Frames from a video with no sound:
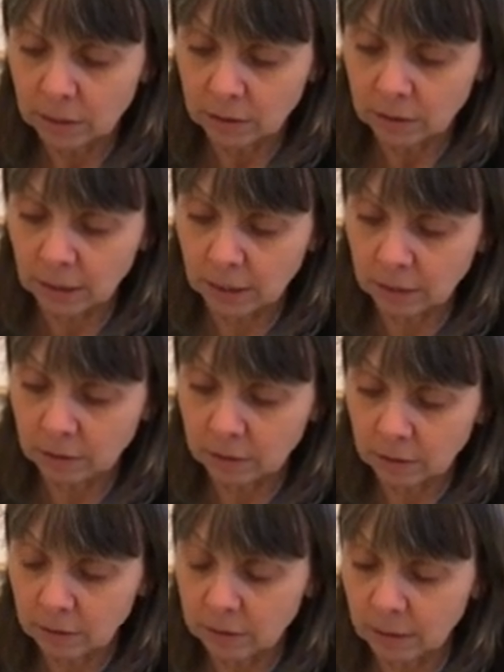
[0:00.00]
6,
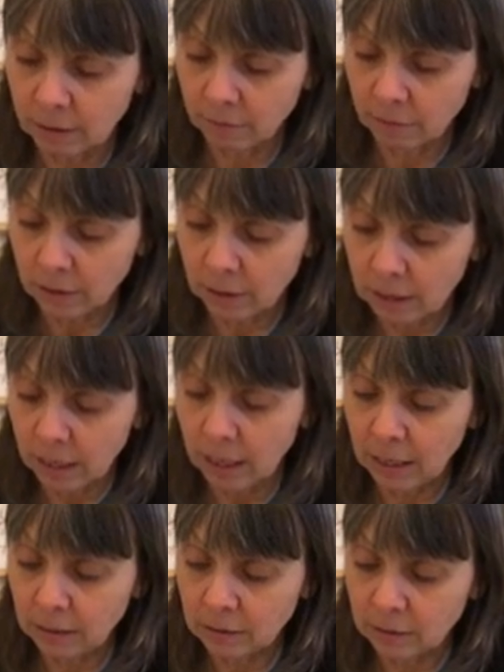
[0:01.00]
7,
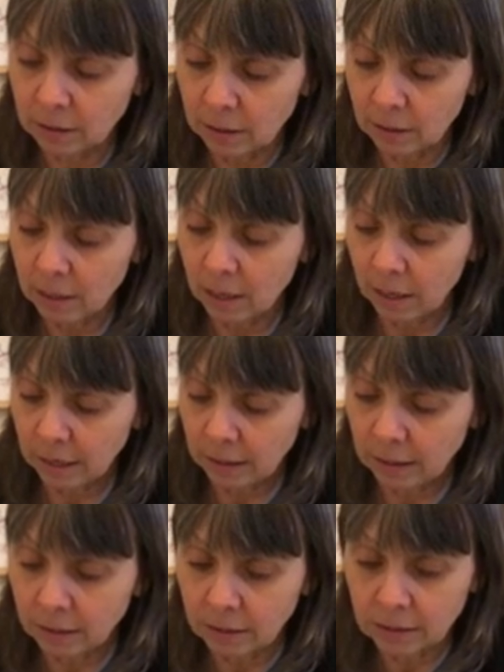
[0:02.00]
8, 9,
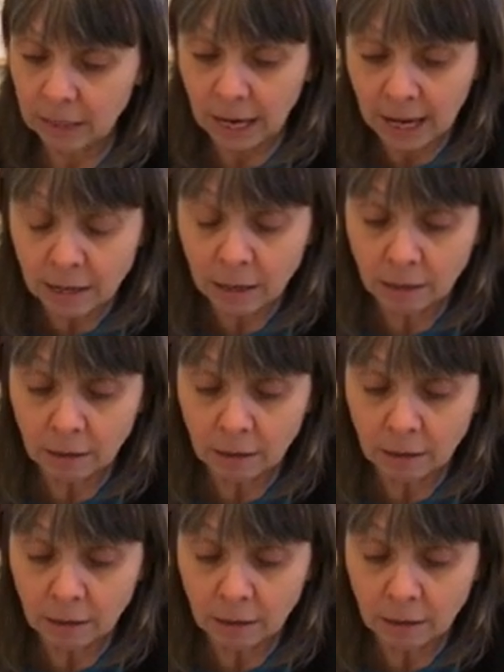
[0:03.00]
10,